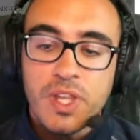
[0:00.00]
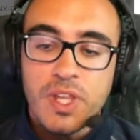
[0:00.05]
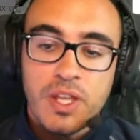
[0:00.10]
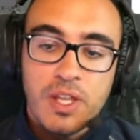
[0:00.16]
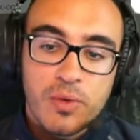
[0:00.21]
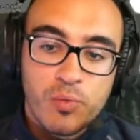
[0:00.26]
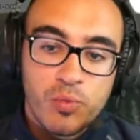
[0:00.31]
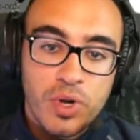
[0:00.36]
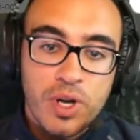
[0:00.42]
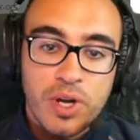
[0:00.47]

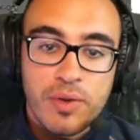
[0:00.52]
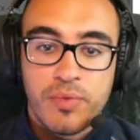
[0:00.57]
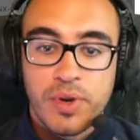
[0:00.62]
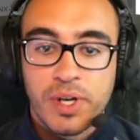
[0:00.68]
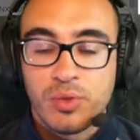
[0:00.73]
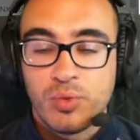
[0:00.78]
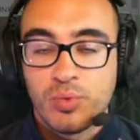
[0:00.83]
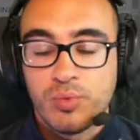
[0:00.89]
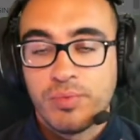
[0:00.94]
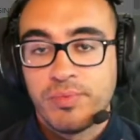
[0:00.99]
If we refer
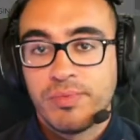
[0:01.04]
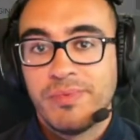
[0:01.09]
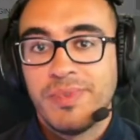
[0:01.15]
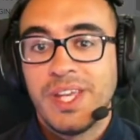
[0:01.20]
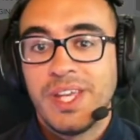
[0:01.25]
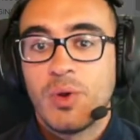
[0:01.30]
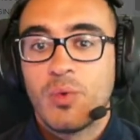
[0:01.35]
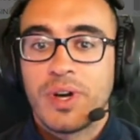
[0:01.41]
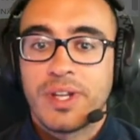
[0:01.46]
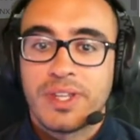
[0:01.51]
to
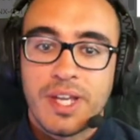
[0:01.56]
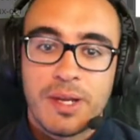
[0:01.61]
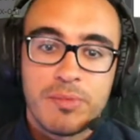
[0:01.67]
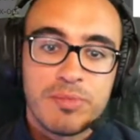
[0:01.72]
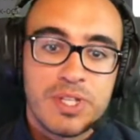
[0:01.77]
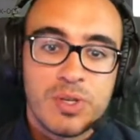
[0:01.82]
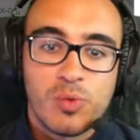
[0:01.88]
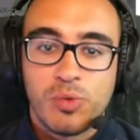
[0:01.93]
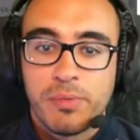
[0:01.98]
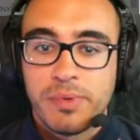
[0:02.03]
VMware
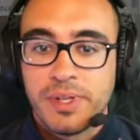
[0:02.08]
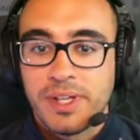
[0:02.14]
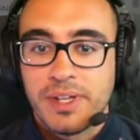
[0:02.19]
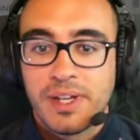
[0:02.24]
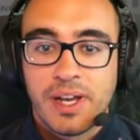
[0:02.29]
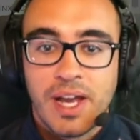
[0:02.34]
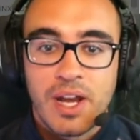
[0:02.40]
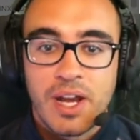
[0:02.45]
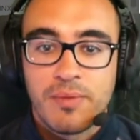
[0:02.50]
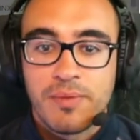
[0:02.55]
terms, it will be
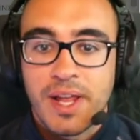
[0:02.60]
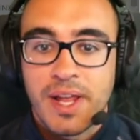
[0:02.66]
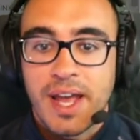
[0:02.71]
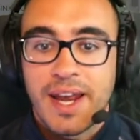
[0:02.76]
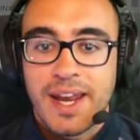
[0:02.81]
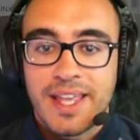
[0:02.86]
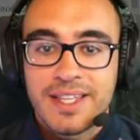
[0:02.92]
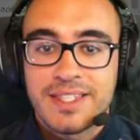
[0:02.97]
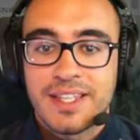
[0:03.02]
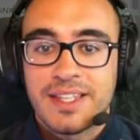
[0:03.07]
kind of like a
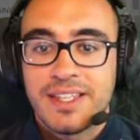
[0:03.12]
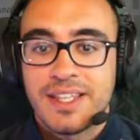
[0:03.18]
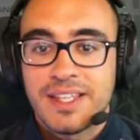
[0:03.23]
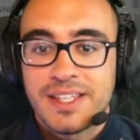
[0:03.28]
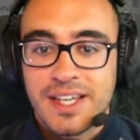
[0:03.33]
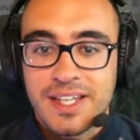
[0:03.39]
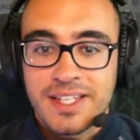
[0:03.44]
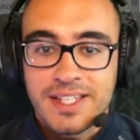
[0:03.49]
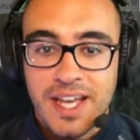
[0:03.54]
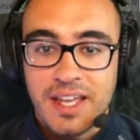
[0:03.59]
nested
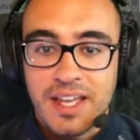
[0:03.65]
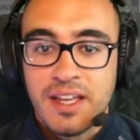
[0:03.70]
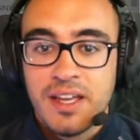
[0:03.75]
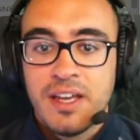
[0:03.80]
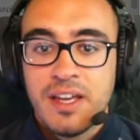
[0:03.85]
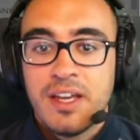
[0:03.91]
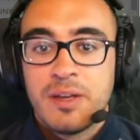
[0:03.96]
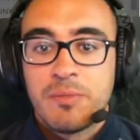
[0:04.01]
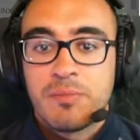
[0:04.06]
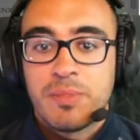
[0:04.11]
ESXi,
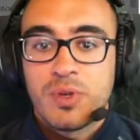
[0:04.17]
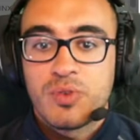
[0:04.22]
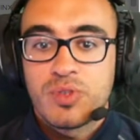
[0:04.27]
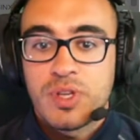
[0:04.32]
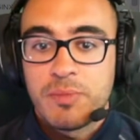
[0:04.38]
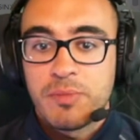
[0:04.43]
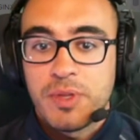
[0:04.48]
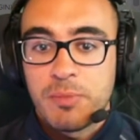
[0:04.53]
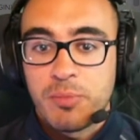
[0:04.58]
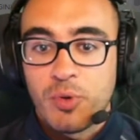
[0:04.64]
because
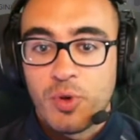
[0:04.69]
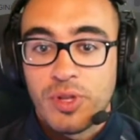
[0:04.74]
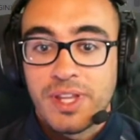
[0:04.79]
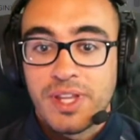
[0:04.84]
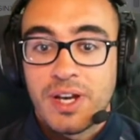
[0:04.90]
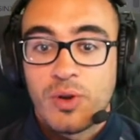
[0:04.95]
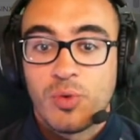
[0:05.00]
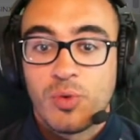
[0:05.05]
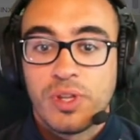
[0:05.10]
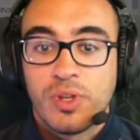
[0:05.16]
I'm deployed
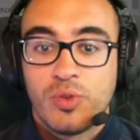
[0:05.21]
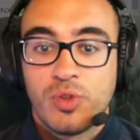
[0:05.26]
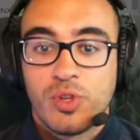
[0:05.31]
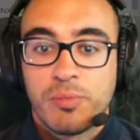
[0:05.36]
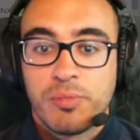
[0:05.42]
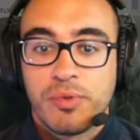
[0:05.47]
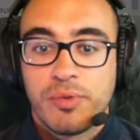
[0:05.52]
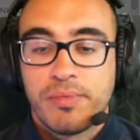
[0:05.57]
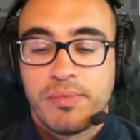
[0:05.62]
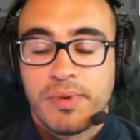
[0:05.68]
already on
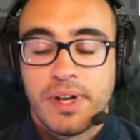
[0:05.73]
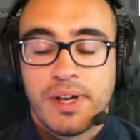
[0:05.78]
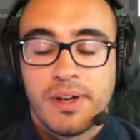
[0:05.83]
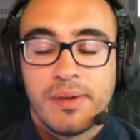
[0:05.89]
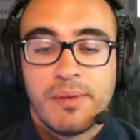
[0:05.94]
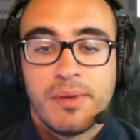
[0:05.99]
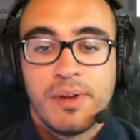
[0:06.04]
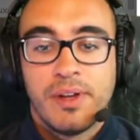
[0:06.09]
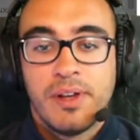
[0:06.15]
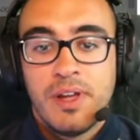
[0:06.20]
top of
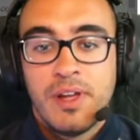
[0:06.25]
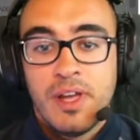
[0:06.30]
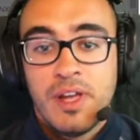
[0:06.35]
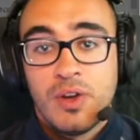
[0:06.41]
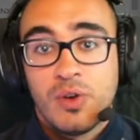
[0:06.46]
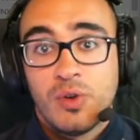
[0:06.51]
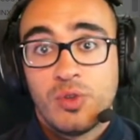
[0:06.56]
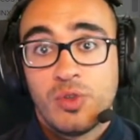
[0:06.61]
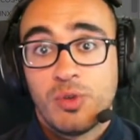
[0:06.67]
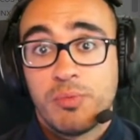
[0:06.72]

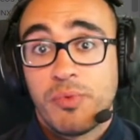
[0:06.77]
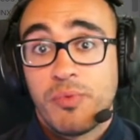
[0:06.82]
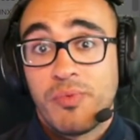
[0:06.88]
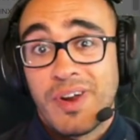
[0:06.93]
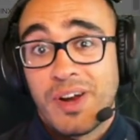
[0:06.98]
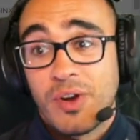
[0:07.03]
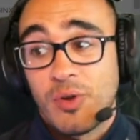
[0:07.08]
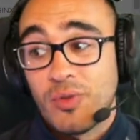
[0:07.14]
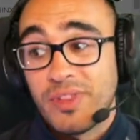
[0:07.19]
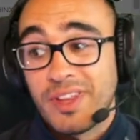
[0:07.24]

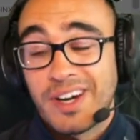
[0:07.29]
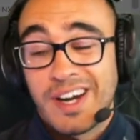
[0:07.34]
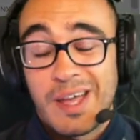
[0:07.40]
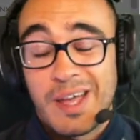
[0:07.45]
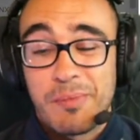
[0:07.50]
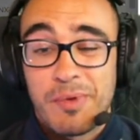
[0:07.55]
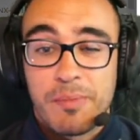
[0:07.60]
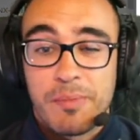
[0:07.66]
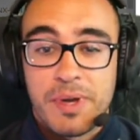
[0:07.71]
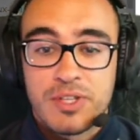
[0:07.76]
another
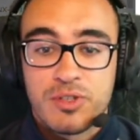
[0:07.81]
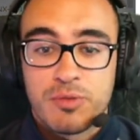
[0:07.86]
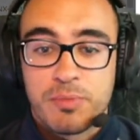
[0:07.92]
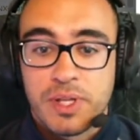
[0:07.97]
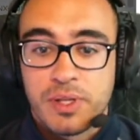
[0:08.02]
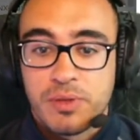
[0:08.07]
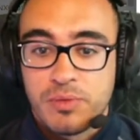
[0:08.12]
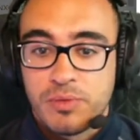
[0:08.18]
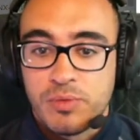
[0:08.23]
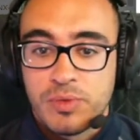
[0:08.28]
hypervisor. But
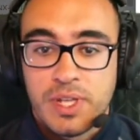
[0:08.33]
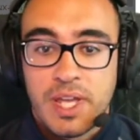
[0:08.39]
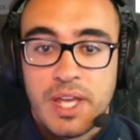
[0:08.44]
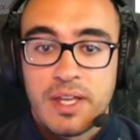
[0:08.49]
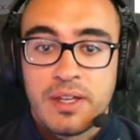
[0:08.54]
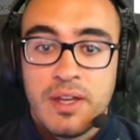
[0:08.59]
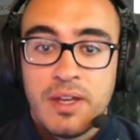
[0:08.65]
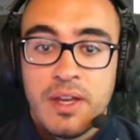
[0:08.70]
yeah,